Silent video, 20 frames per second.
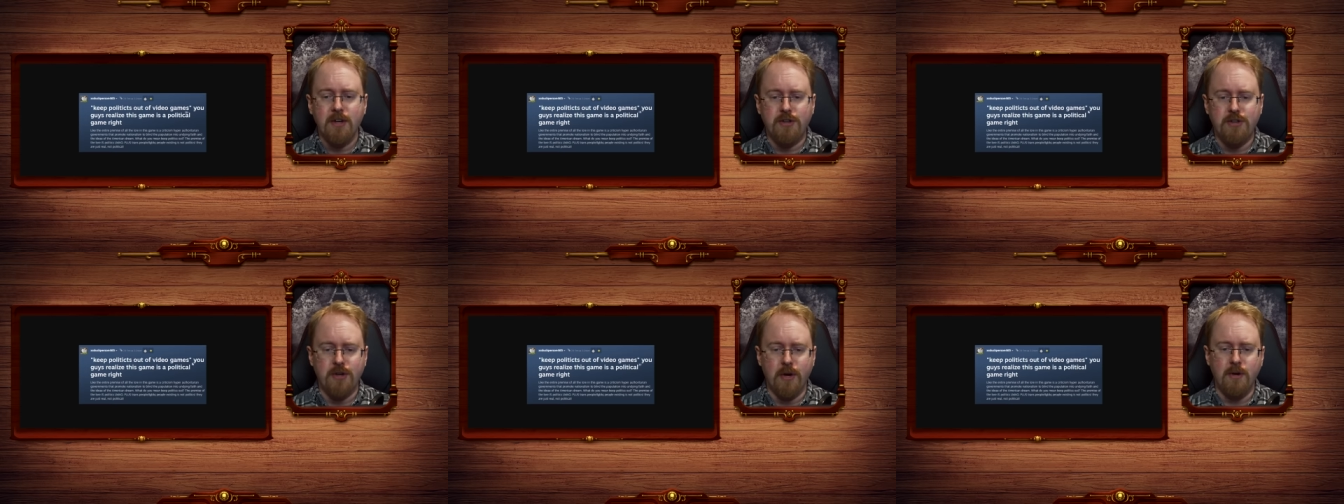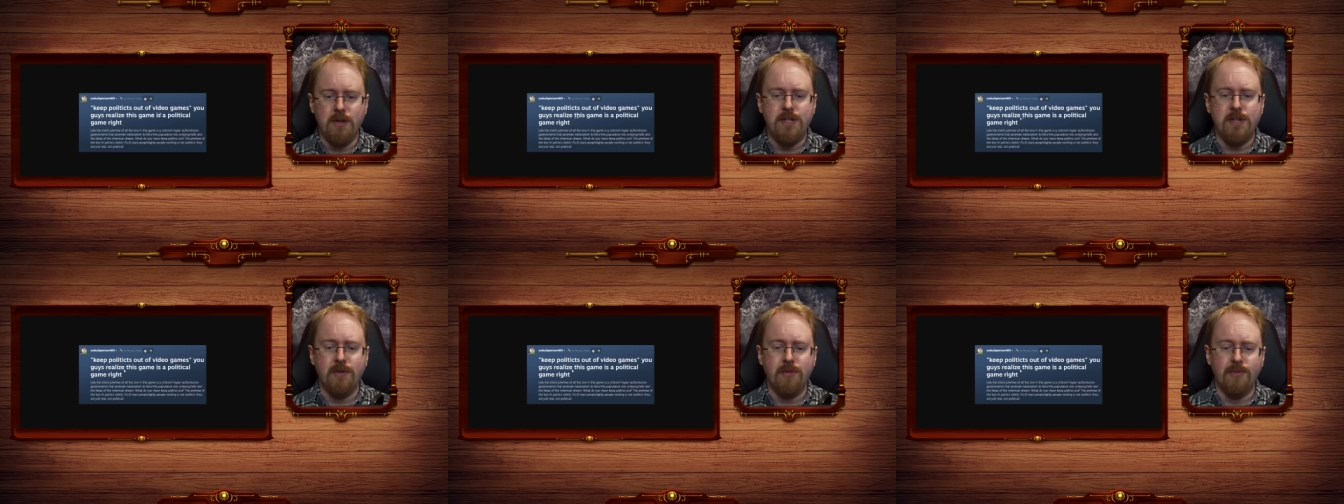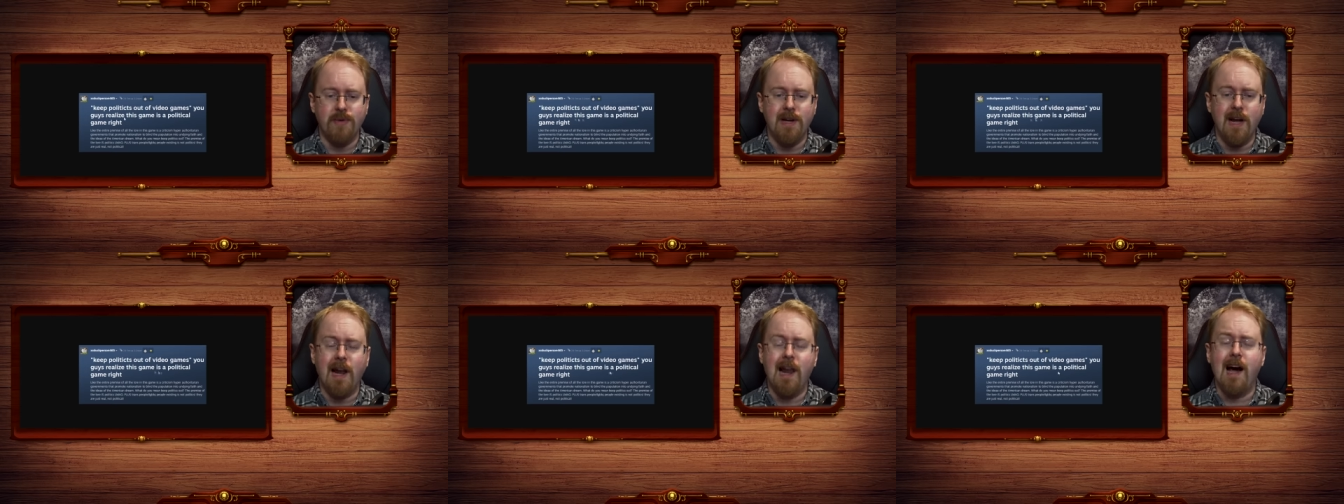don't you
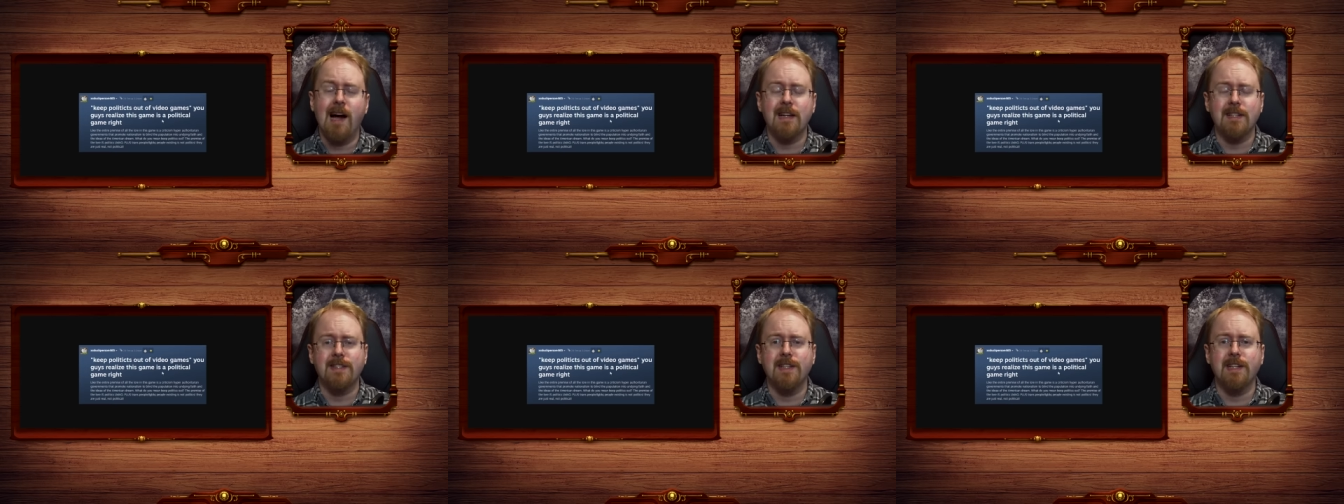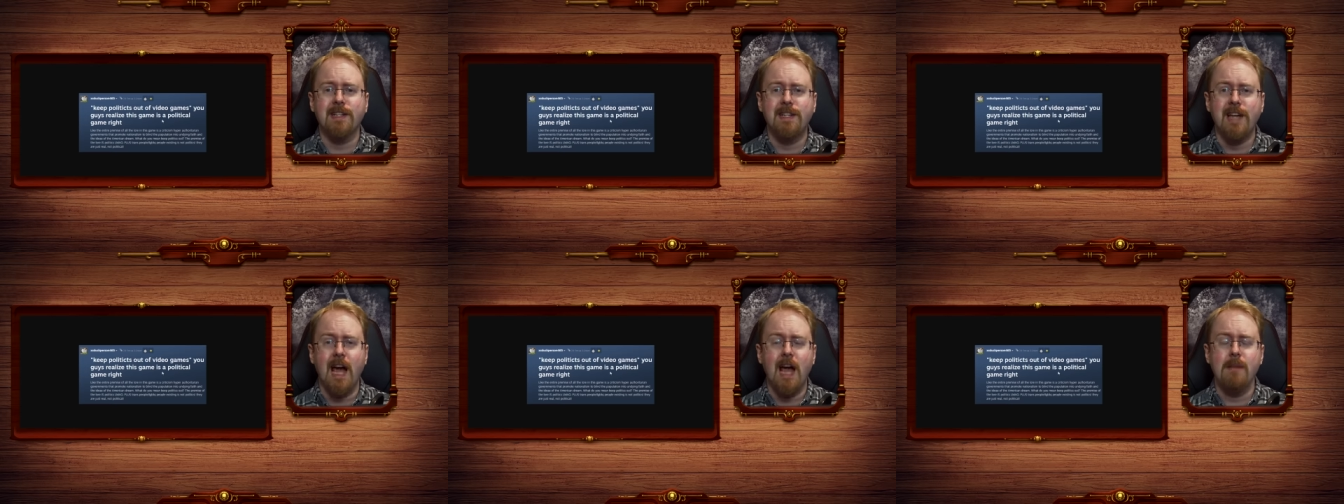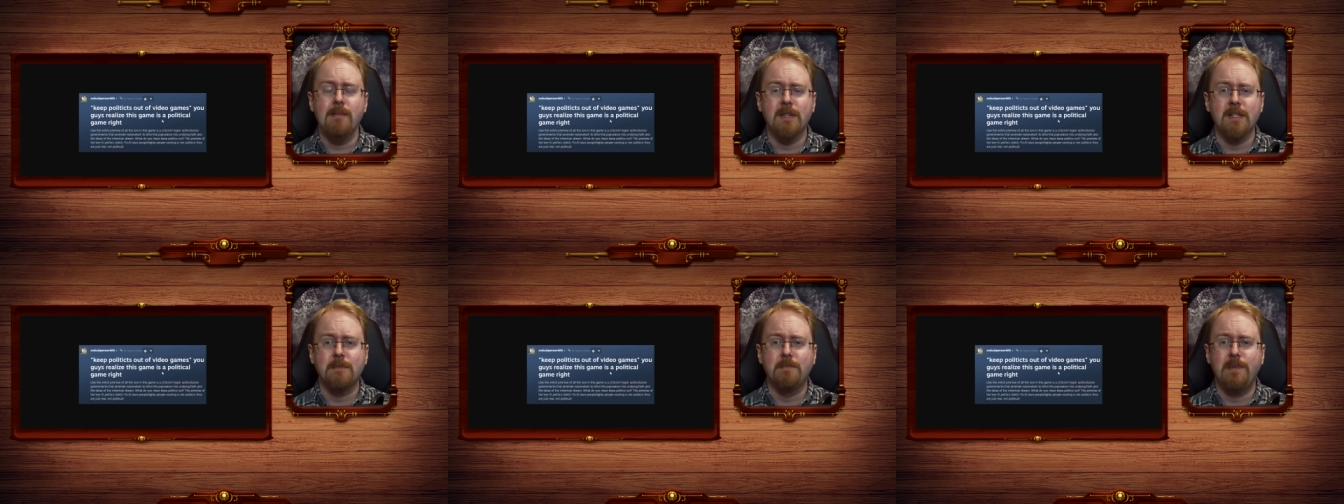realize the
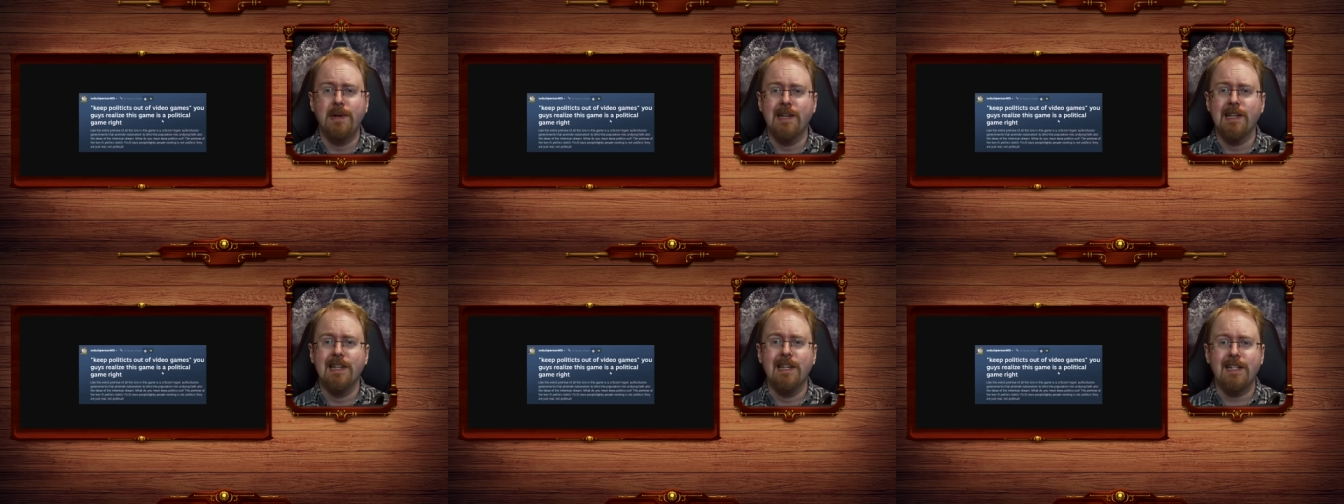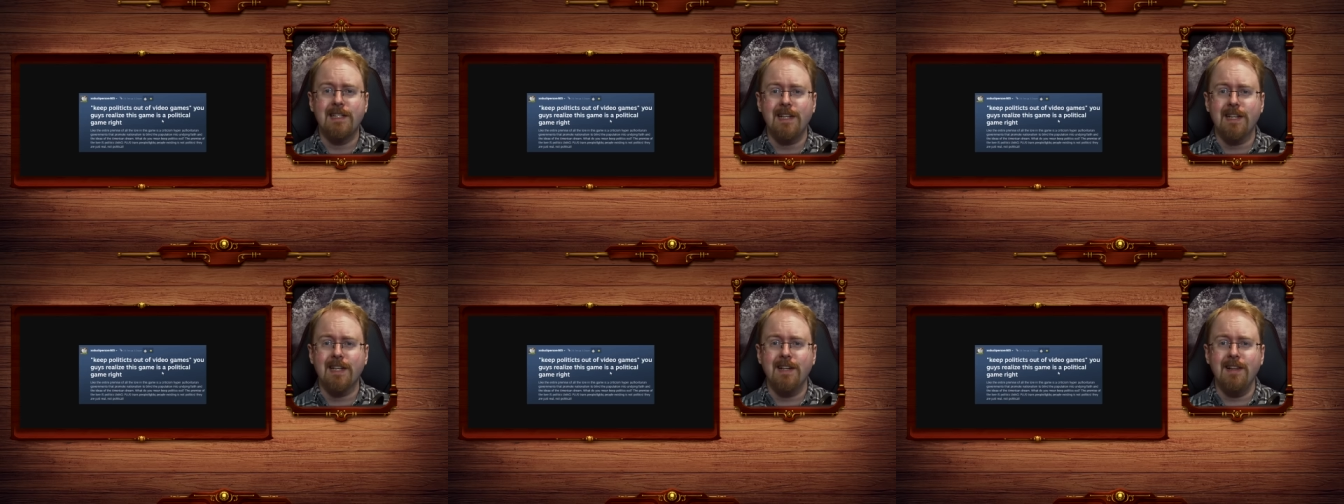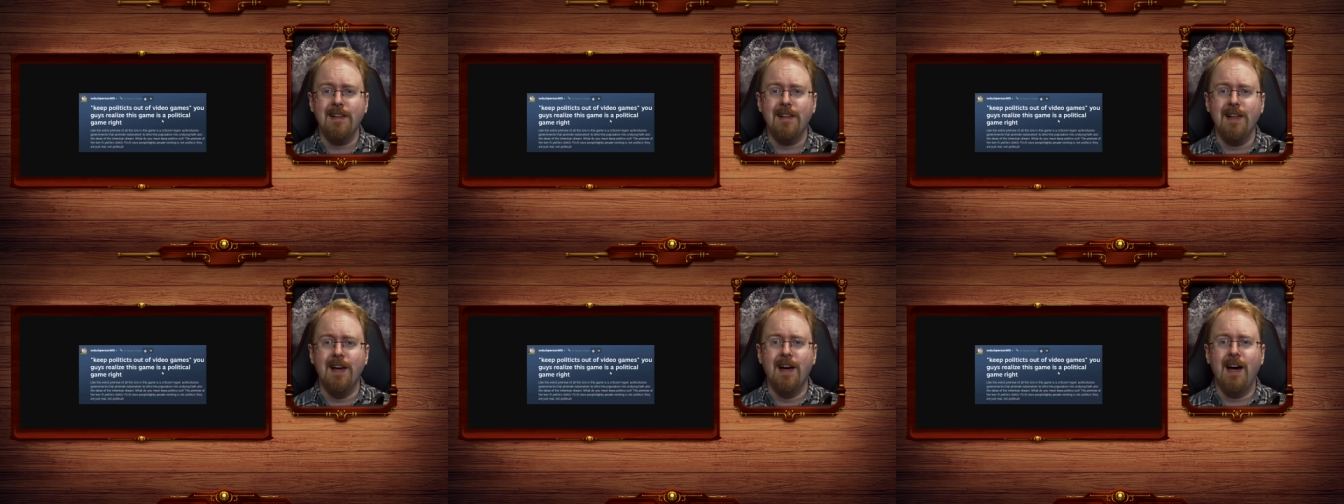game is
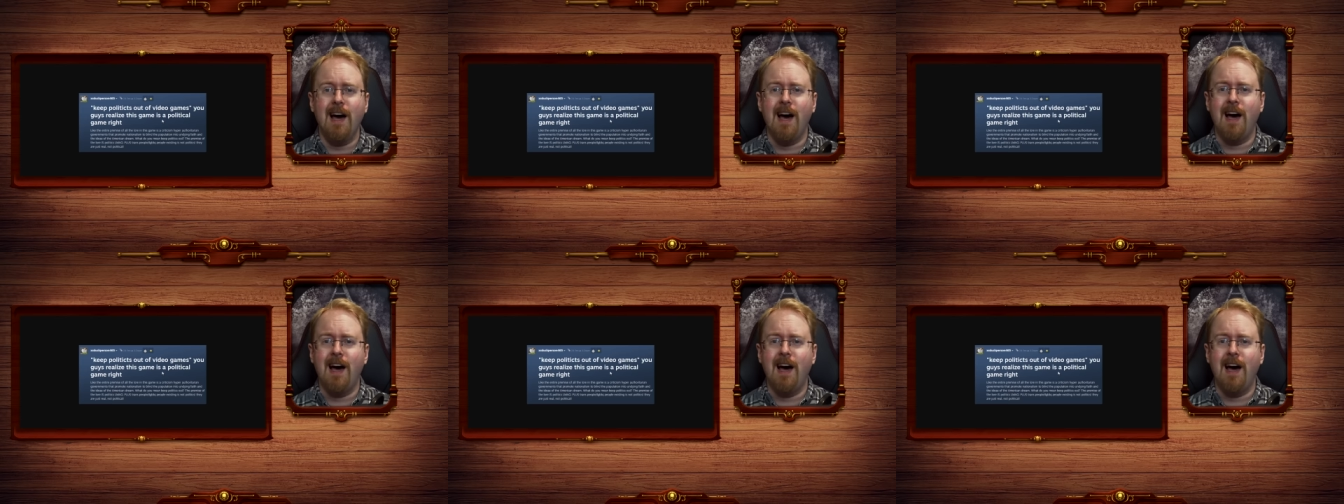political?